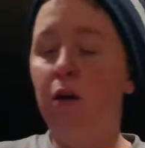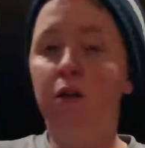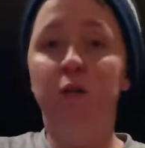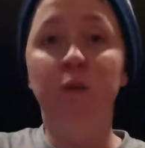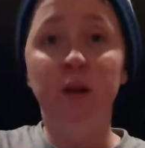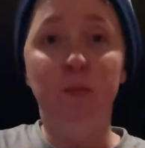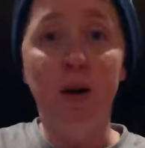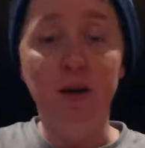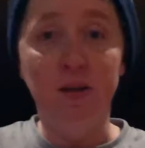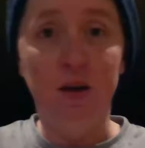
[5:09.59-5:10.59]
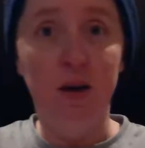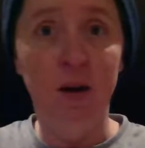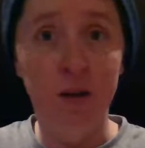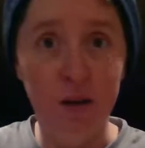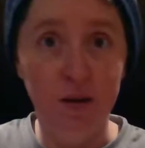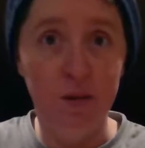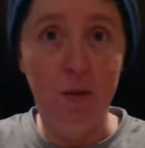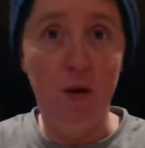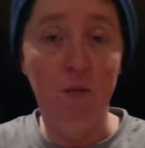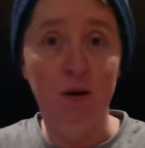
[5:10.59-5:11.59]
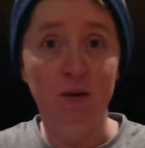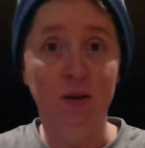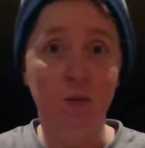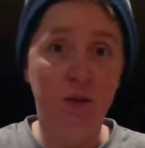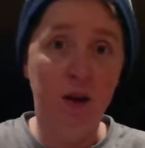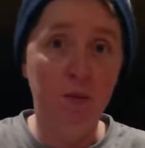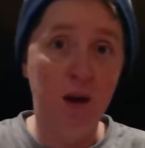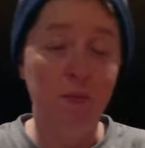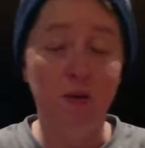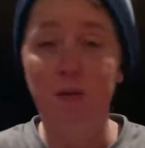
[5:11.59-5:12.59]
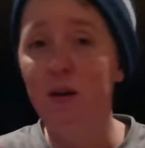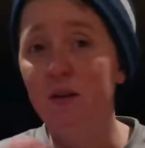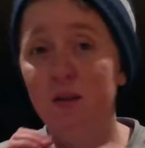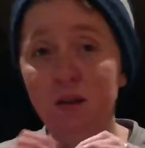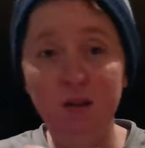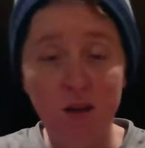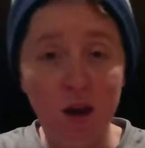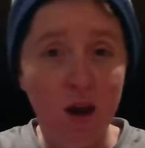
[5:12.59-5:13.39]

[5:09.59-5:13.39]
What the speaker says: some really basic things about modern tabletop gaming, because this